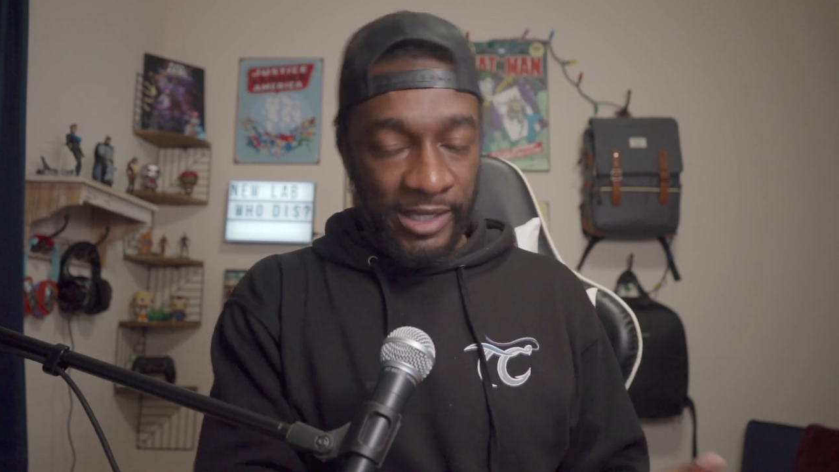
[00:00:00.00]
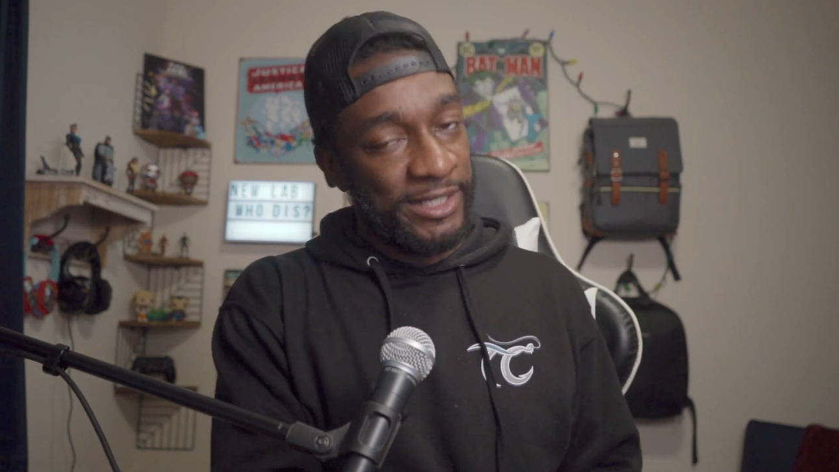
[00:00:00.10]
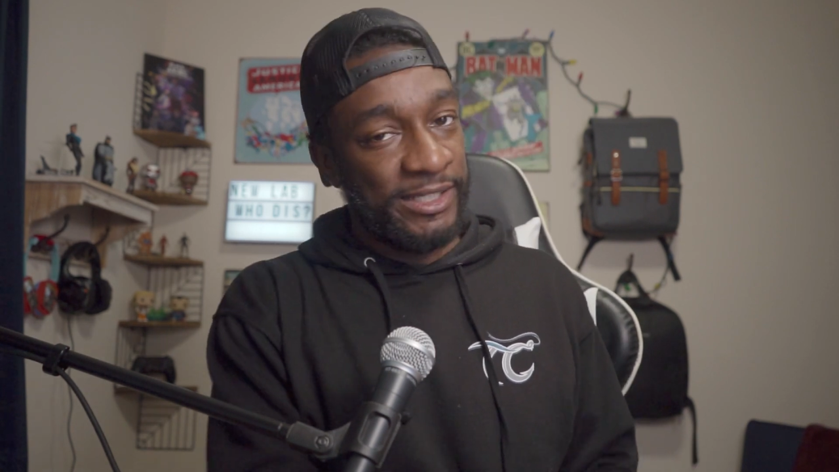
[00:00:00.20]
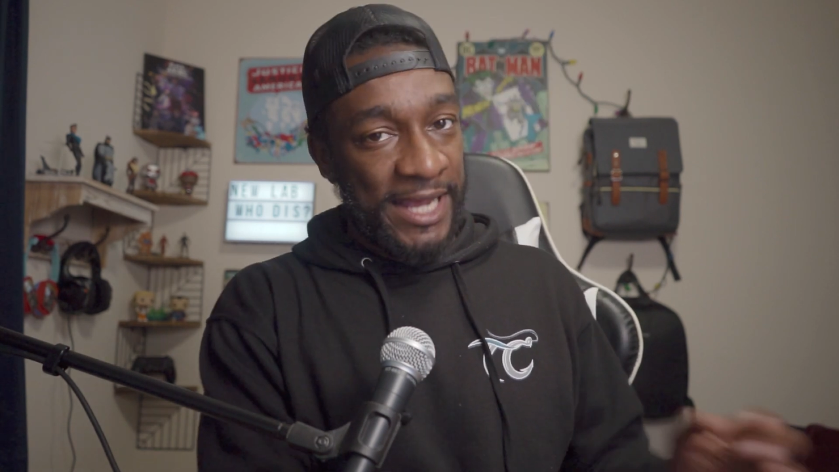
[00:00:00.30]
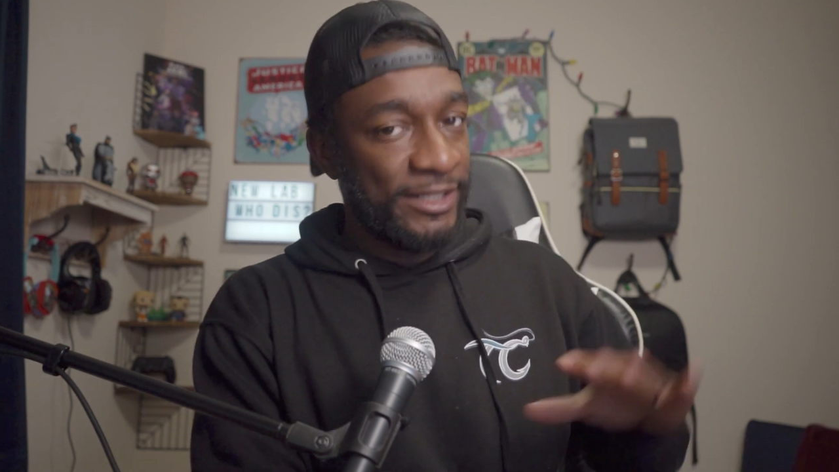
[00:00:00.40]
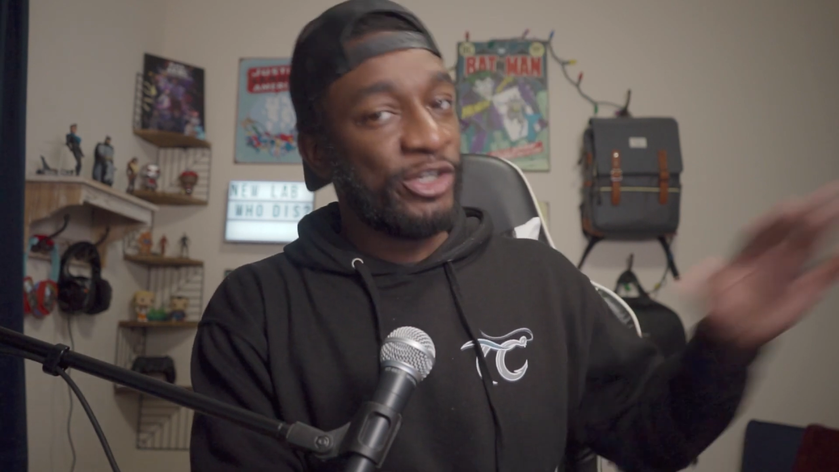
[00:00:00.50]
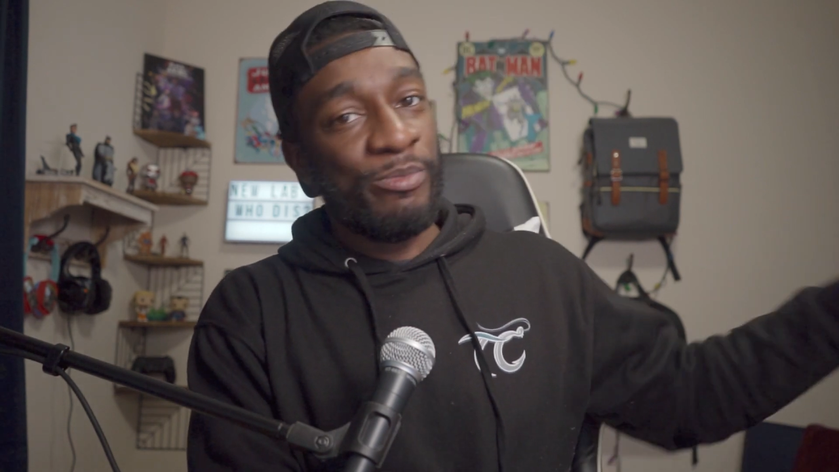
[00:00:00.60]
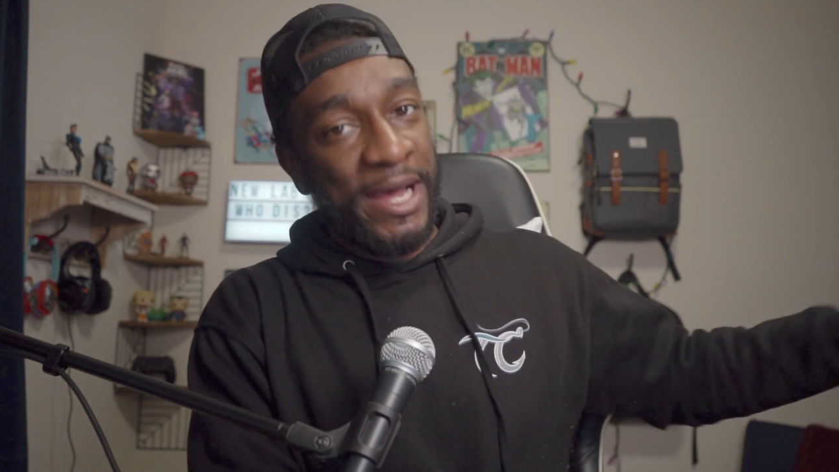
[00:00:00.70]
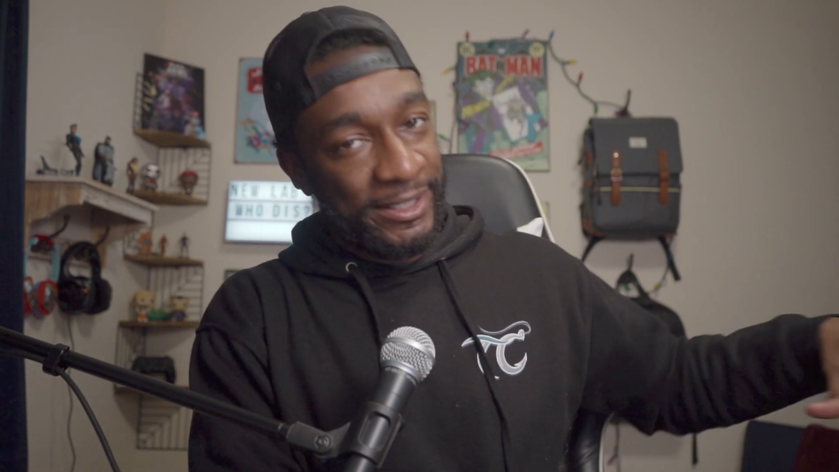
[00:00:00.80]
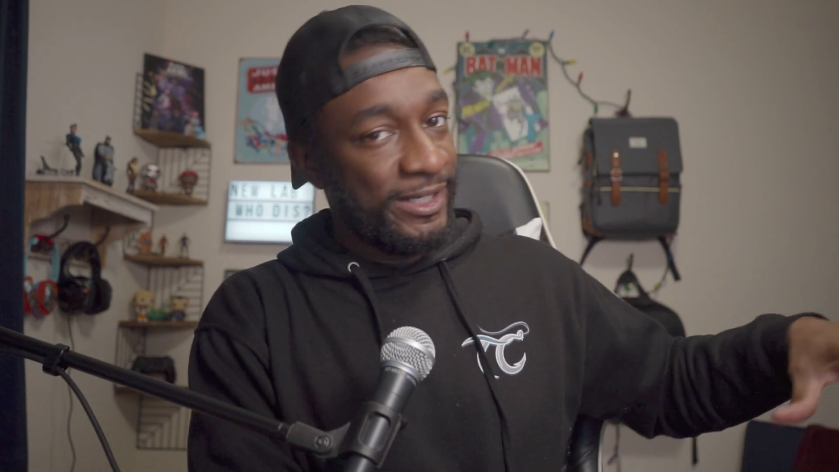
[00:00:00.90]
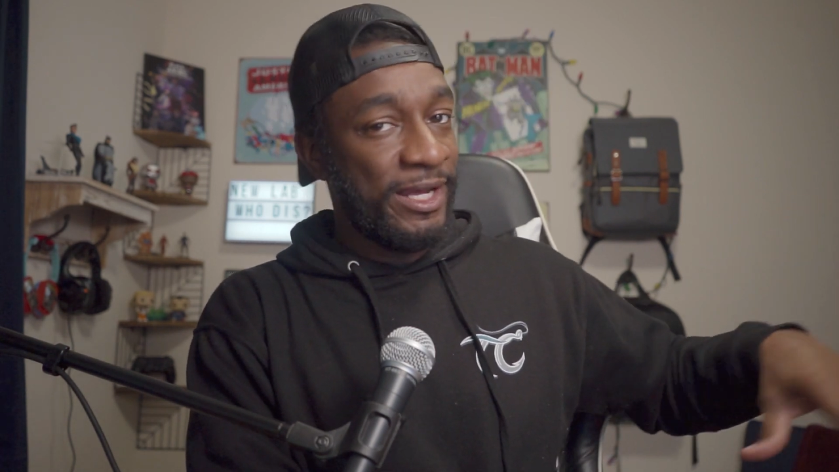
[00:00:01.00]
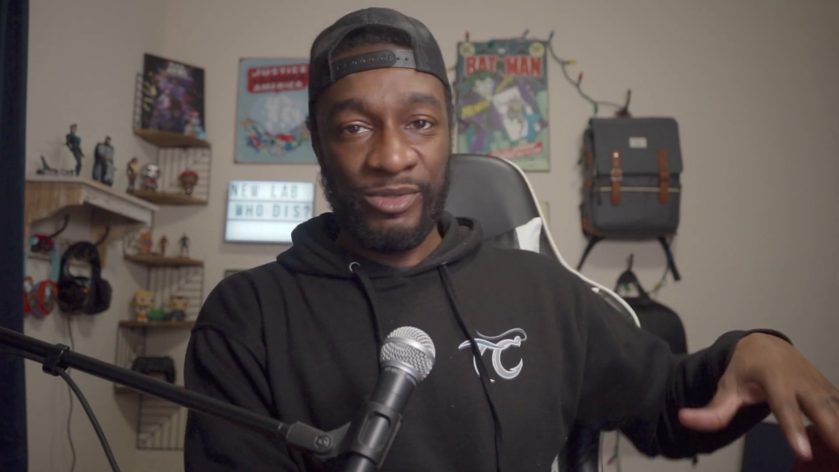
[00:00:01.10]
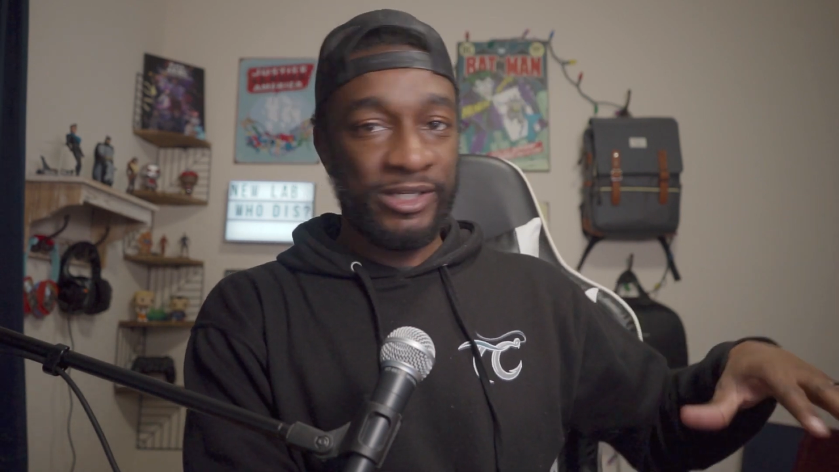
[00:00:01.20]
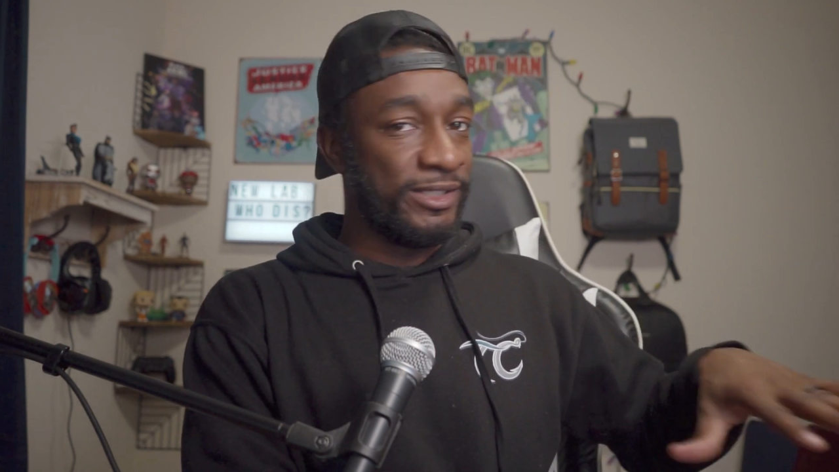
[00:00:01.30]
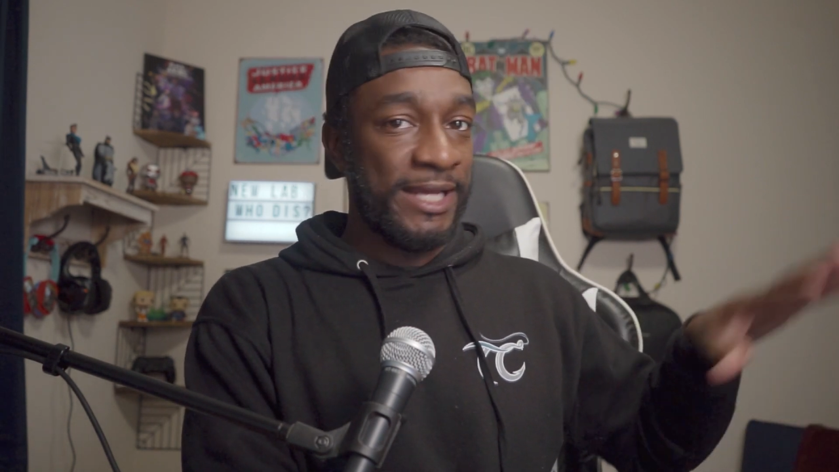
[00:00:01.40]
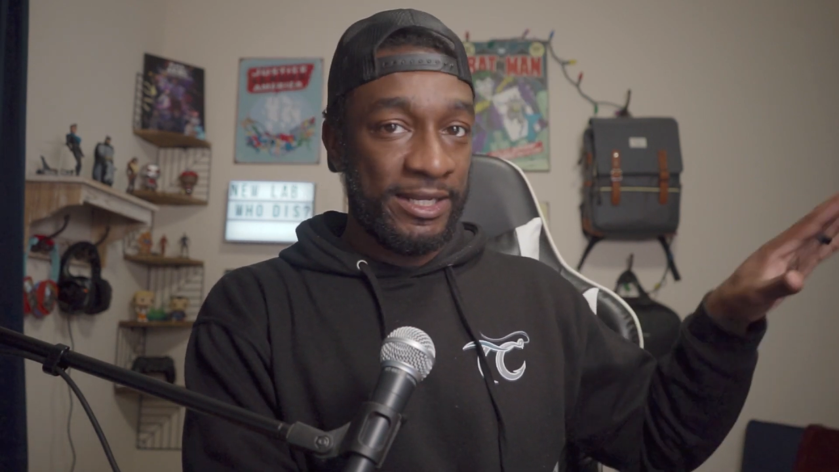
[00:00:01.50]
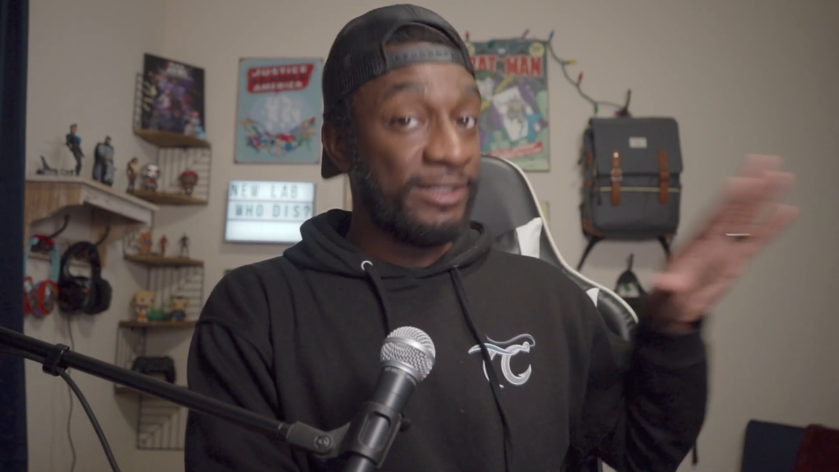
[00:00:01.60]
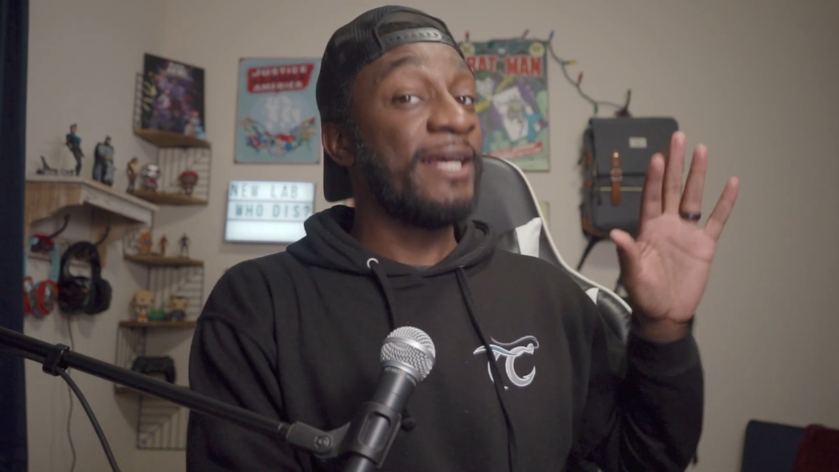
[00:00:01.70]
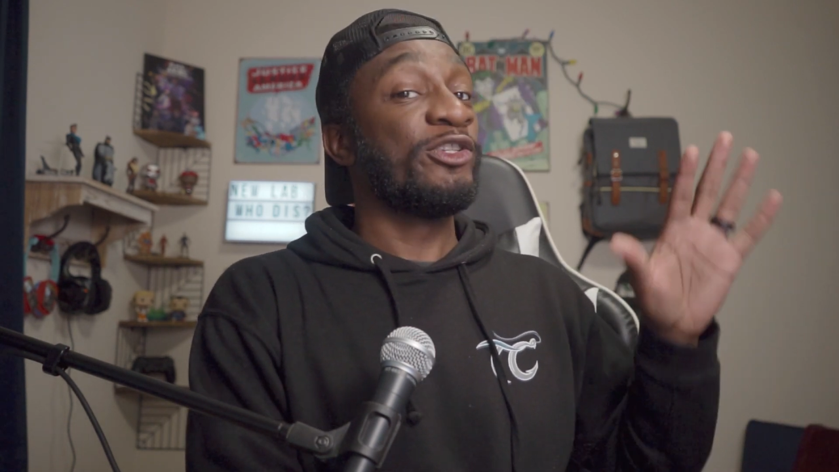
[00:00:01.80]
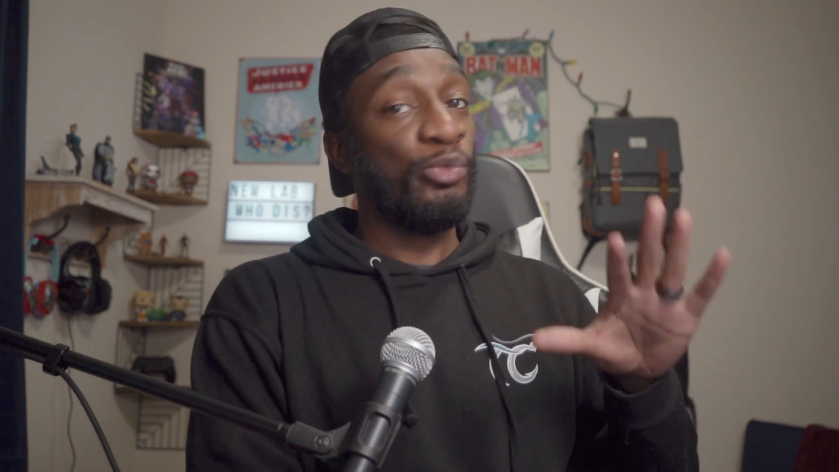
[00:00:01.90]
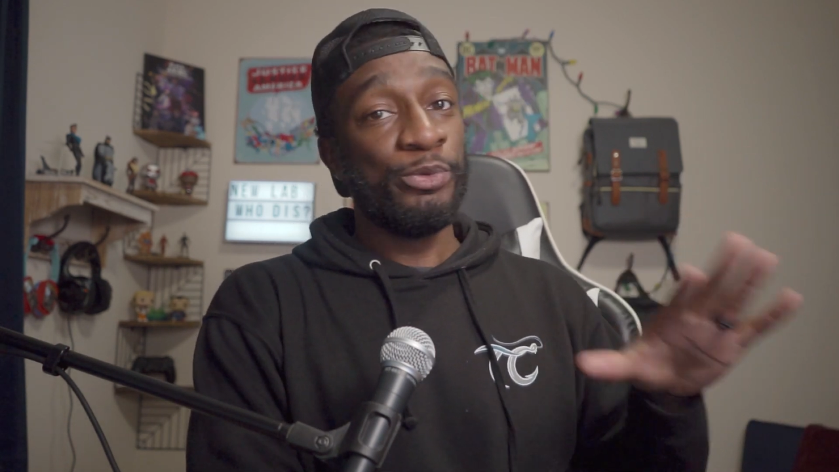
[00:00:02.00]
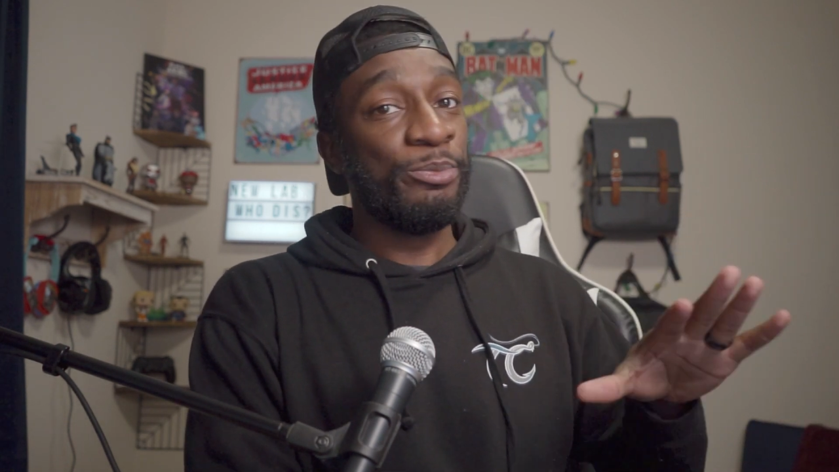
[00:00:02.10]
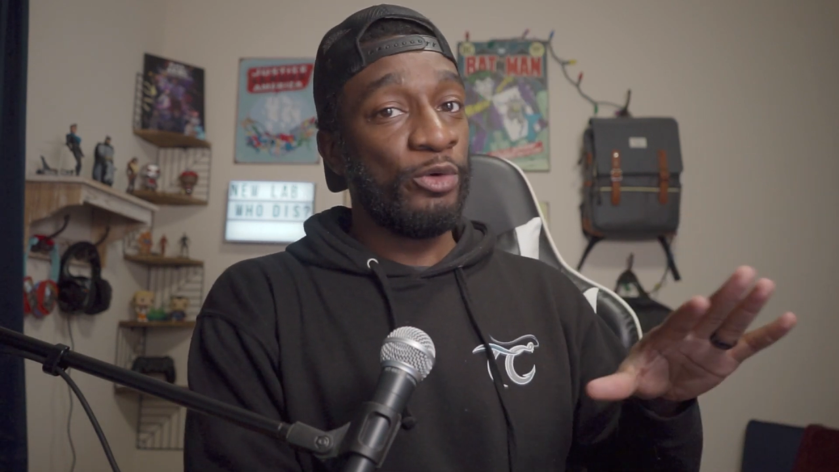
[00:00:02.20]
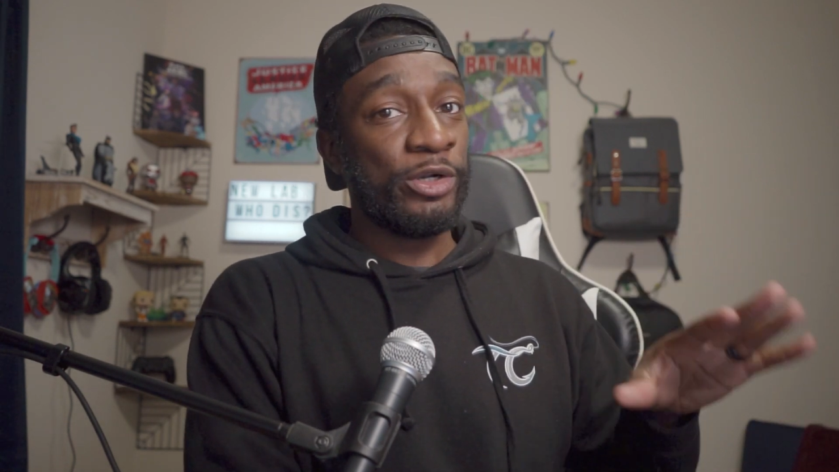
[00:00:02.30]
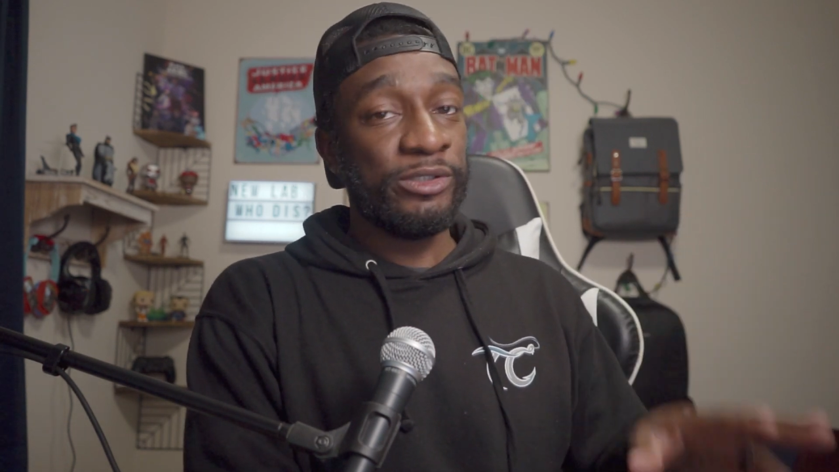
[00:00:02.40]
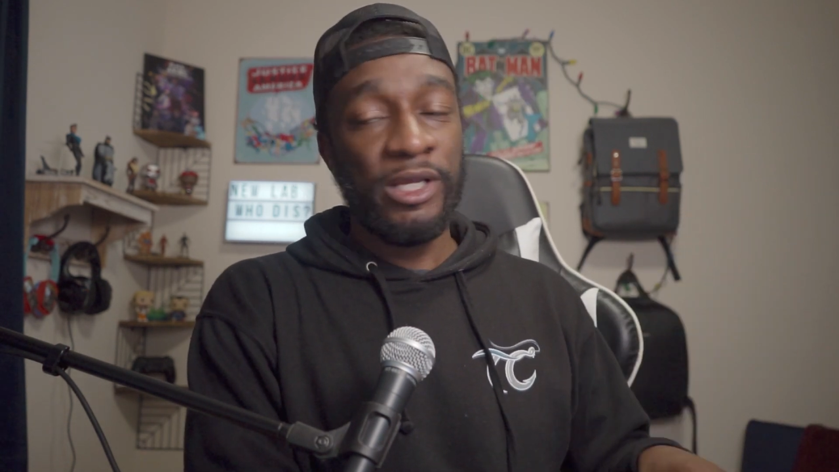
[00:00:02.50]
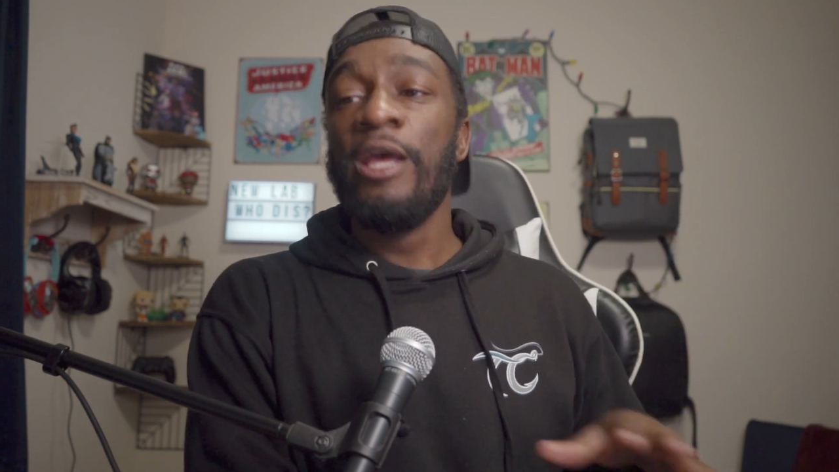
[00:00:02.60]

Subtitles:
I just had to go back to that because that's super important.